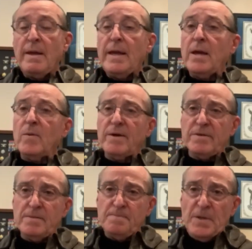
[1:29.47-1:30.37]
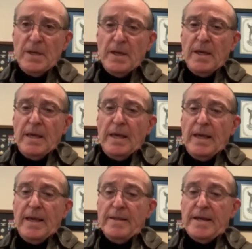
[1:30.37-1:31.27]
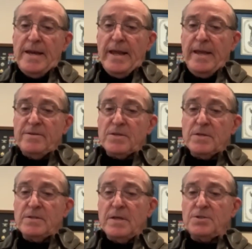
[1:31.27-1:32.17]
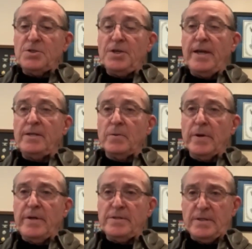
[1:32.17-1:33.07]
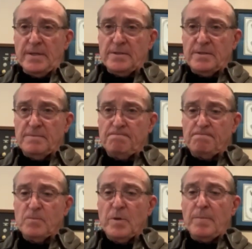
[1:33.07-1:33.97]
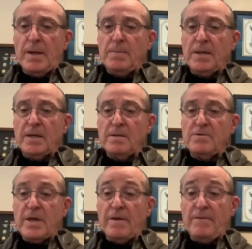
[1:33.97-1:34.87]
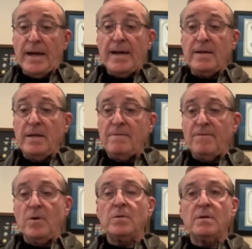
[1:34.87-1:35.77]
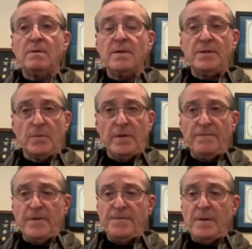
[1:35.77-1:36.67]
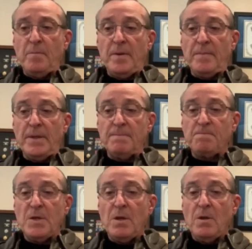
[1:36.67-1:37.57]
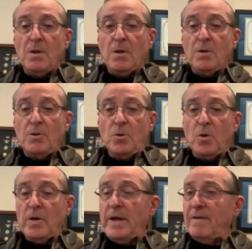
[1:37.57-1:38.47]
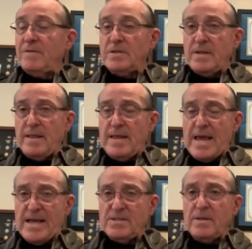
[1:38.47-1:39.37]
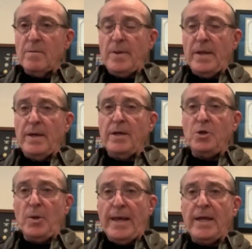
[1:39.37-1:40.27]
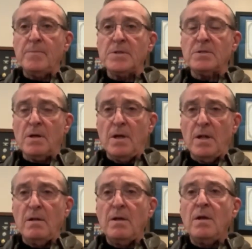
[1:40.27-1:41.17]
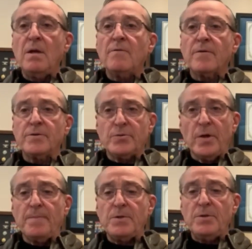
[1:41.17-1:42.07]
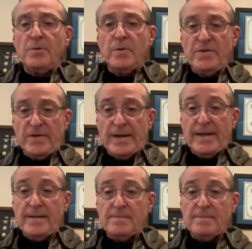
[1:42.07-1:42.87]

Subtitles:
However, in the days since January 6, Republicans have not invoked the 25th Amendment, nor has there been a unanimous call for Trump to resign.